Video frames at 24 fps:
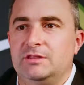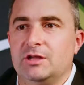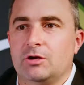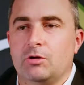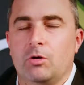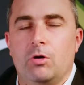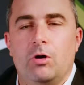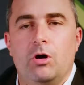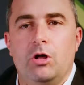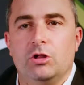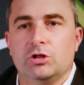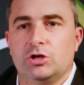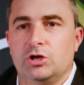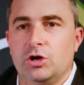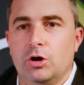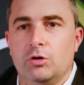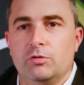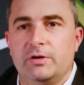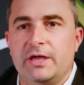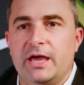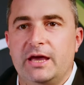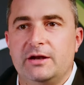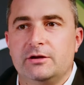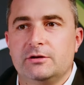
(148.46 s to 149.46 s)
They're all
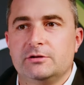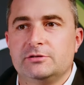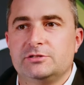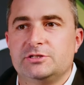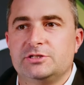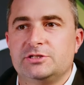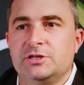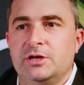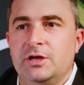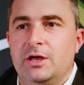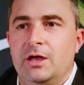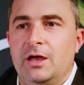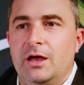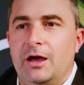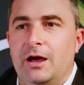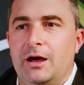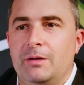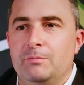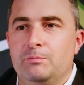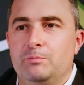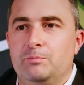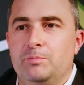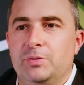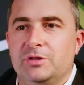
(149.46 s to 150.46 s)
go-getters,
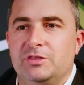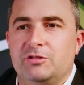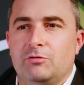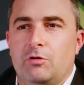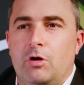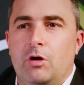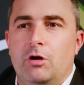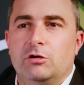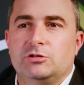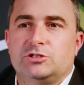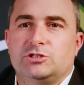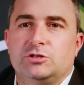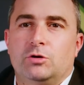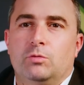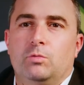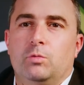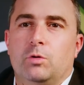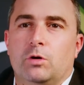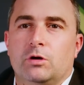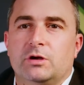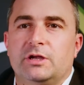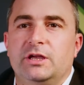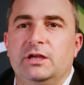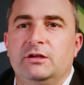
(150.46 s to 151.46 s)
um, but they're also
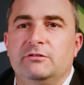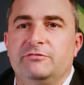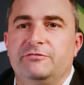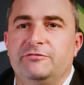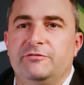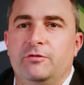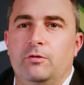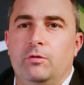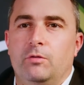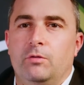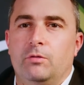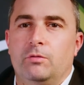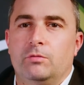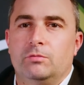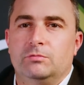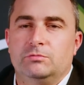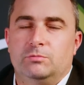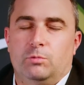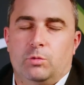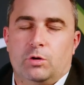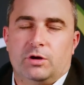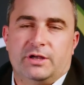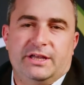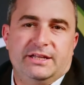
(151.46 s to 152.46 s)
working for
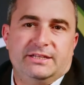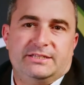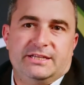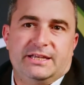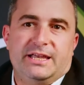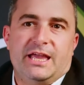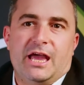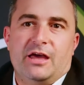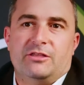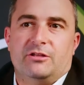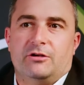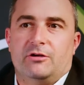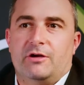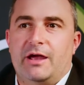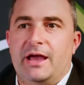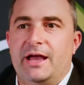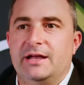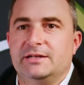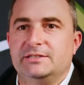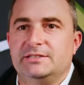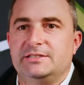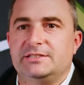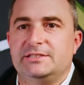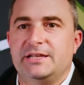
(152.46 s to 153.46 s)
working together
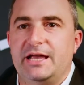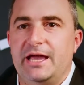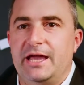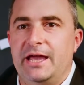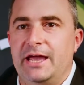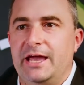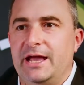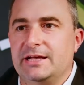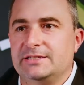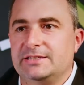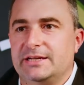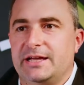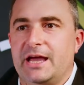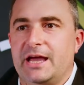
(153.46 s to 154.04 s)
as as a